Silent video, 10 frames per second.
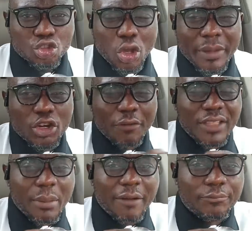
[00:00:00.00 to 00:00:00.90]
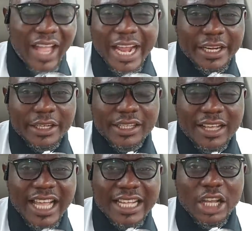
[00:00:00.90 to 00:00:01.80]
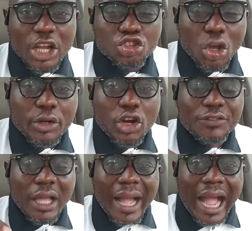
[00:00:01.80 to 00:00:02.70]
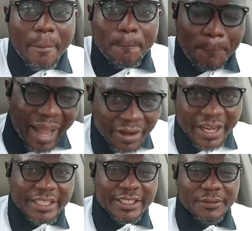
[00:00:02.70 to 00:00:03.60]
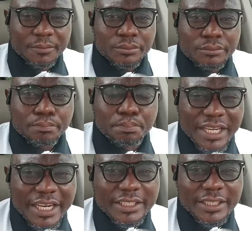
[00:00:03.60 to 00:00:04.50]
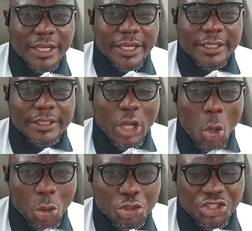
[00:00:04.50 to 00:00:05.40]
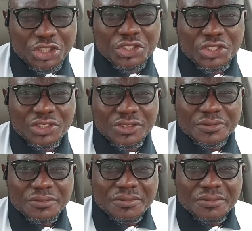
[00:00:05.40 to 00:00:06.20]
So many of them have died in the desert. So many of them are buried beneath the oceans.